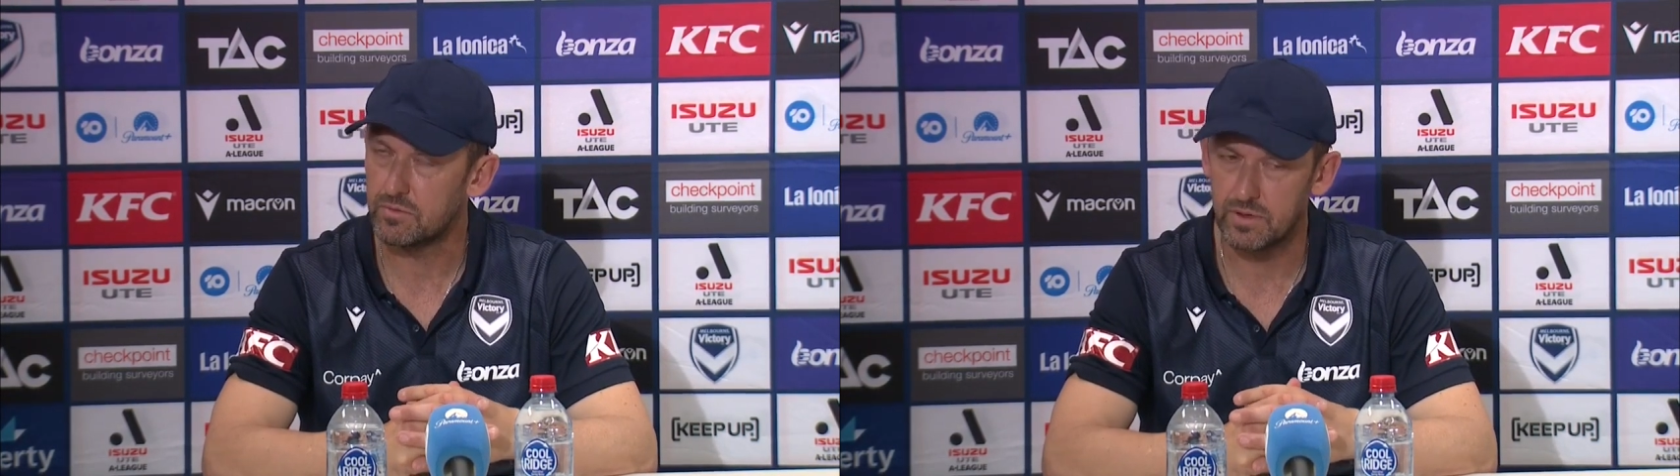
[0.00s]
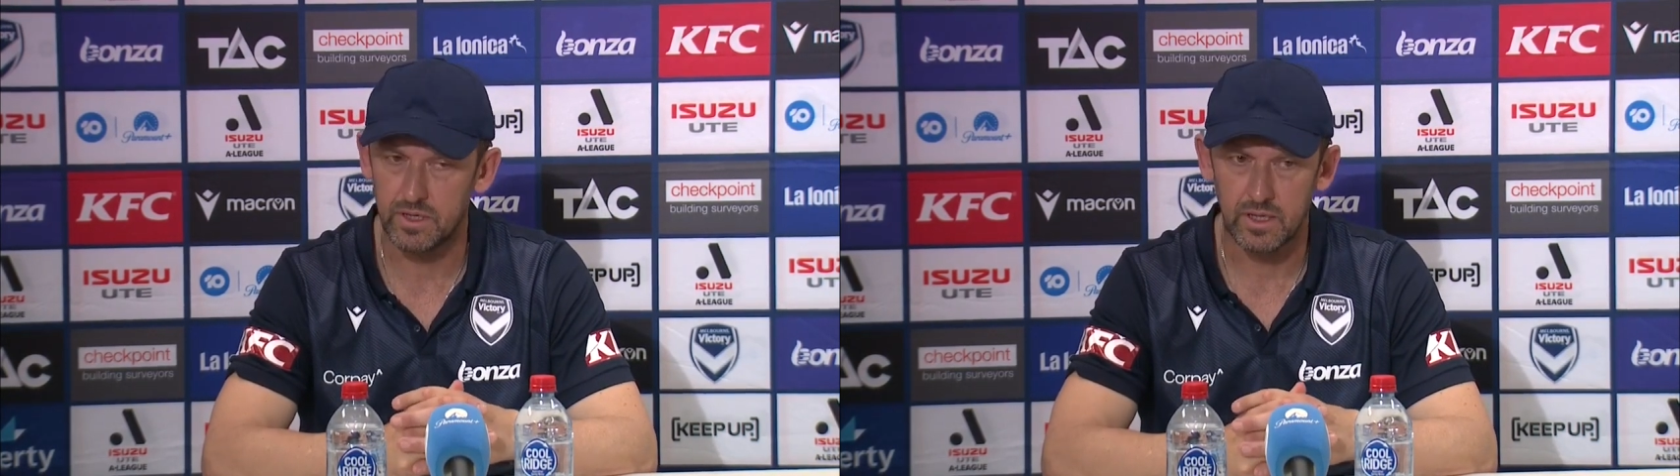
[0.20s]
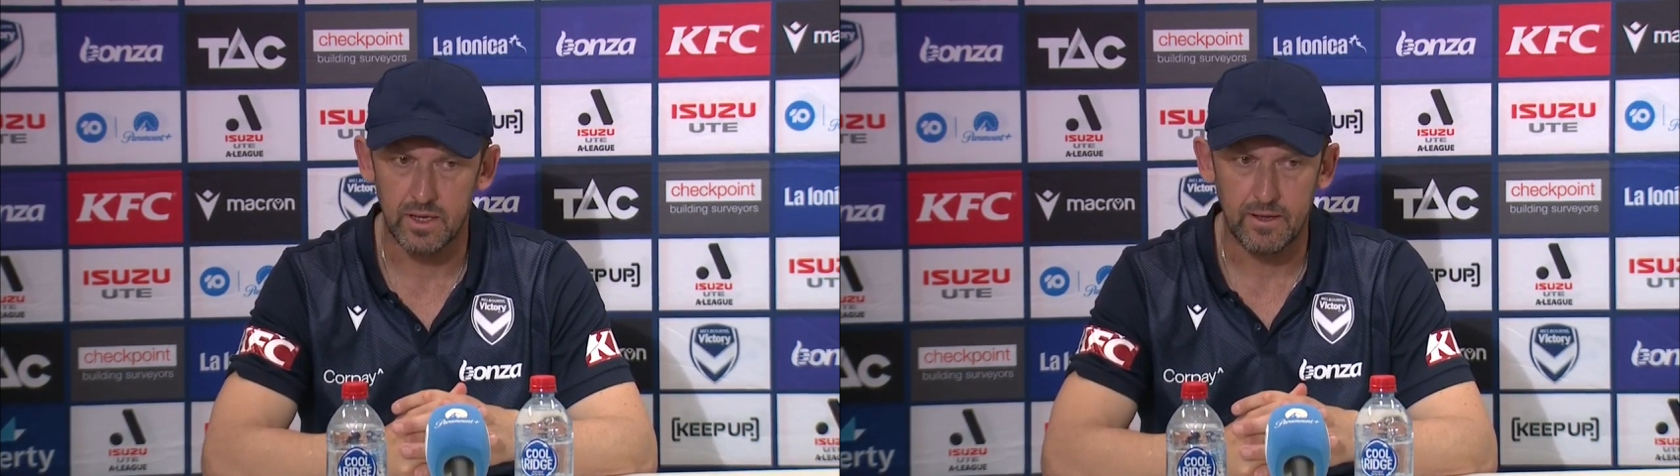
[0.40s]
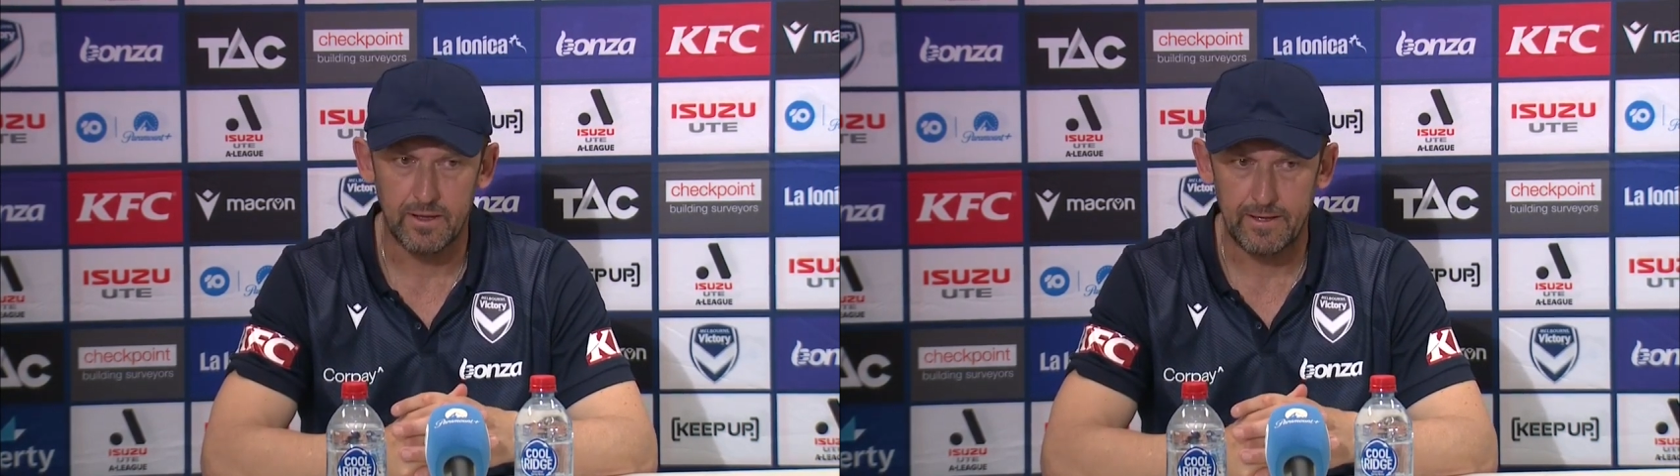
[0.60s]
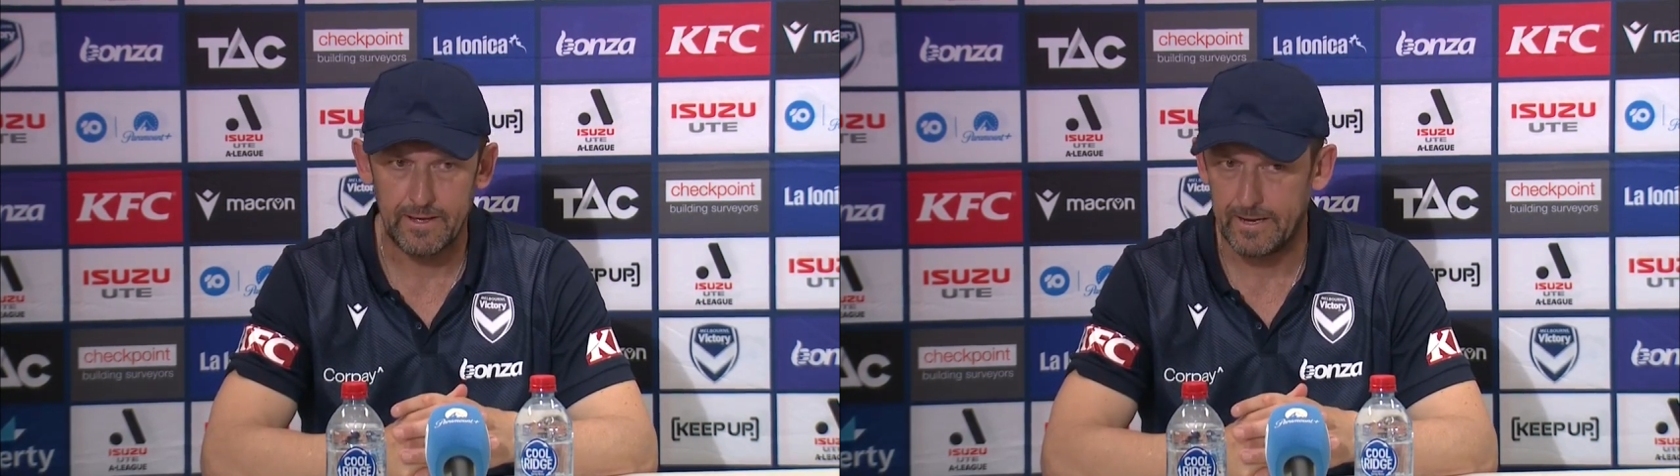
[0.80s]
but
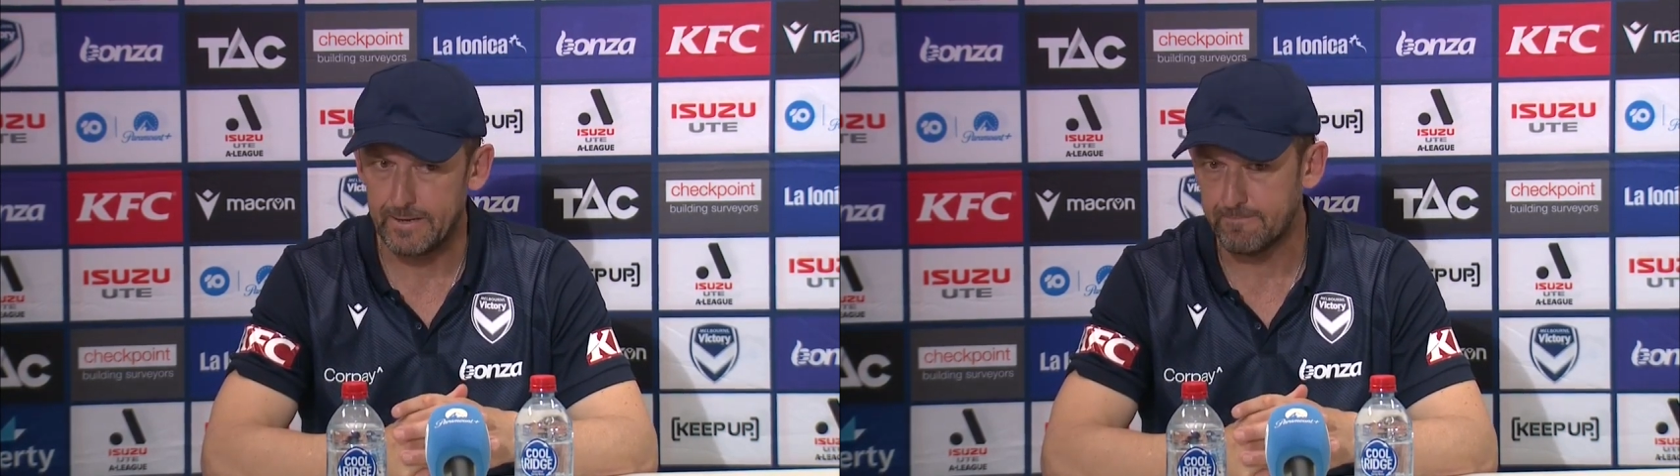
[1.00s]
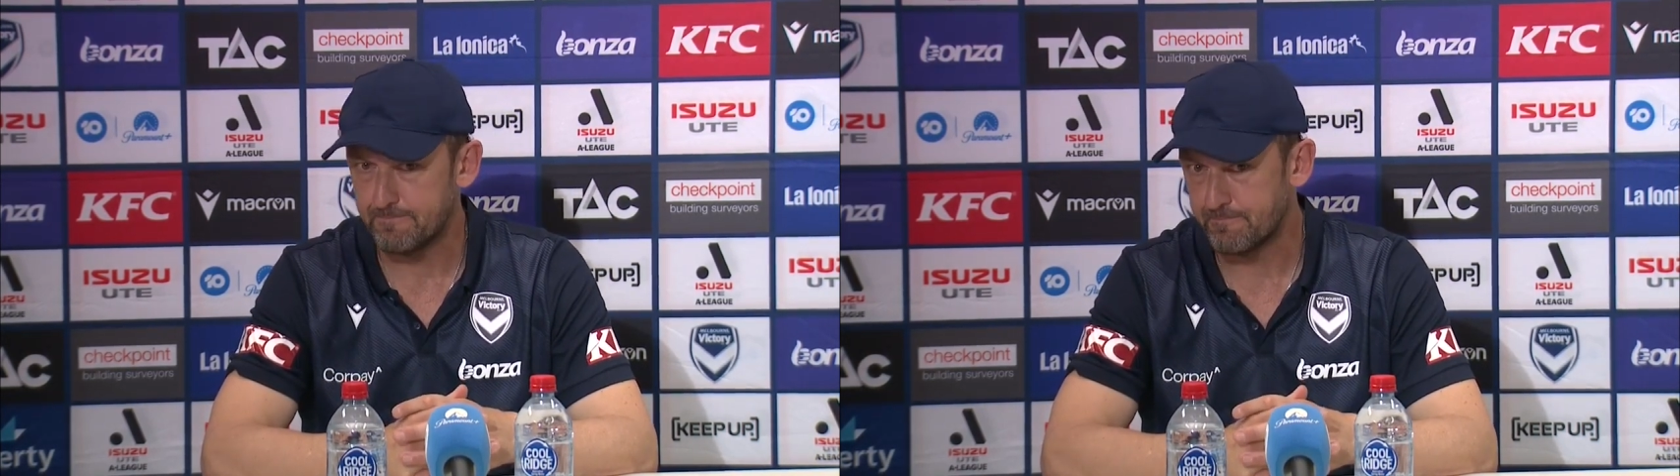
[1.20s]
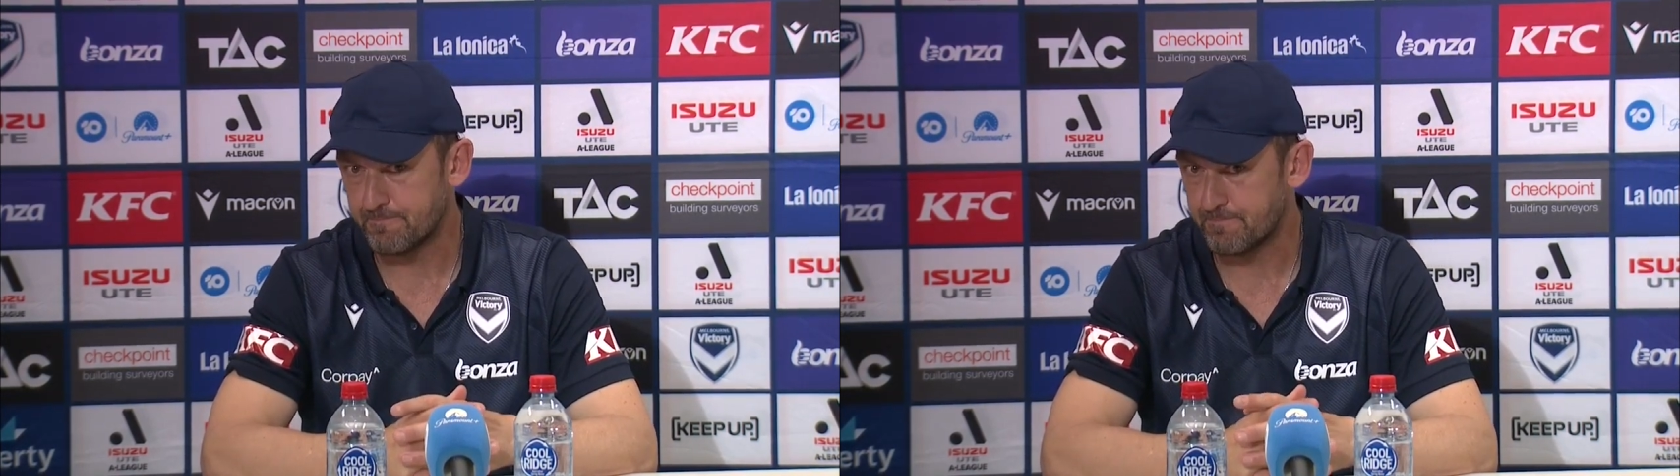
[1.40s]
um,